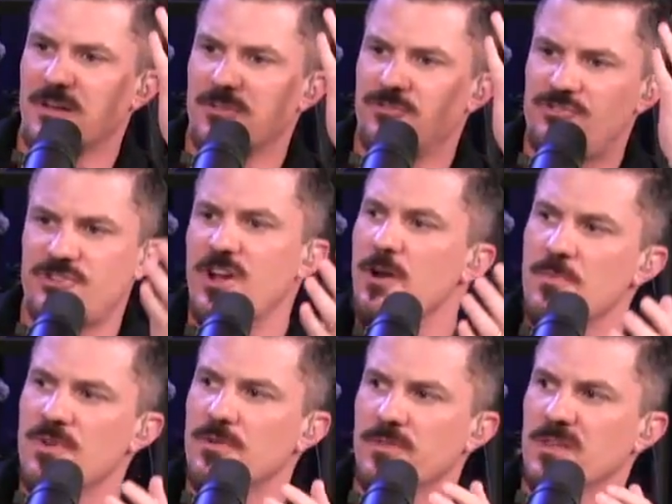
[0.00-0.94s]

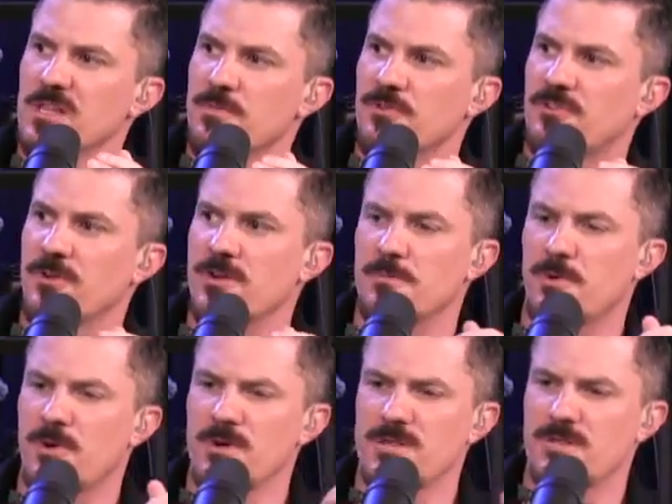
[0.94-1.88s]
chairman of the Libertarian
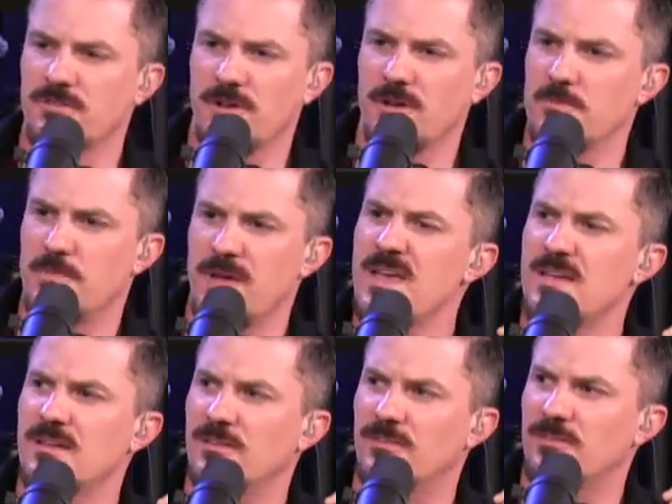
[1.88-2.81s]
Party that's
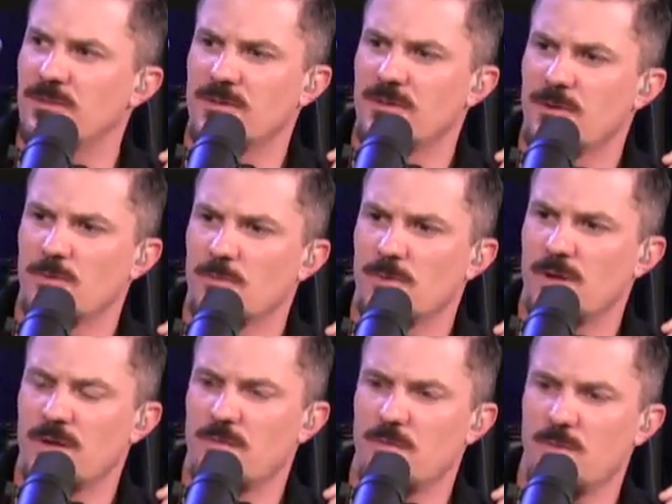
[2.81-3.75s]
unpaid is
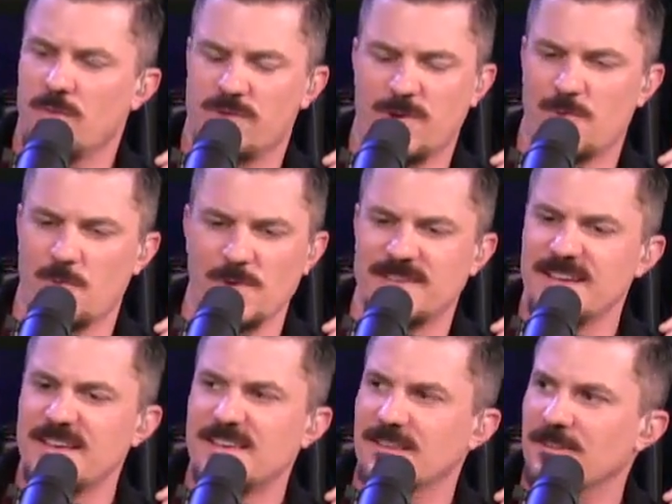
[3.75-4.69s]

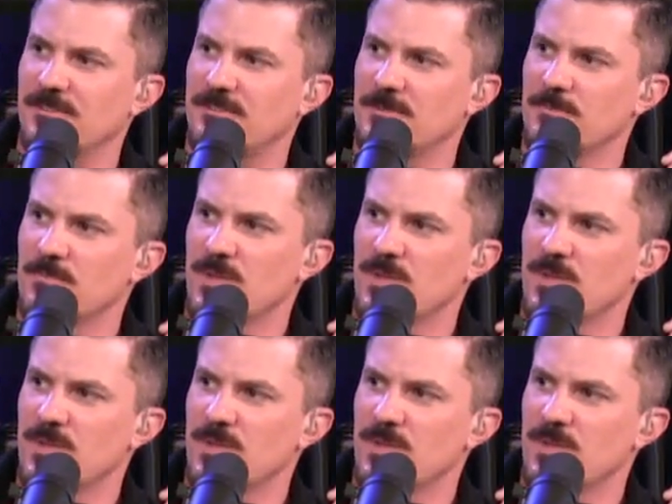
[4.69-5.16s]
ridiculous.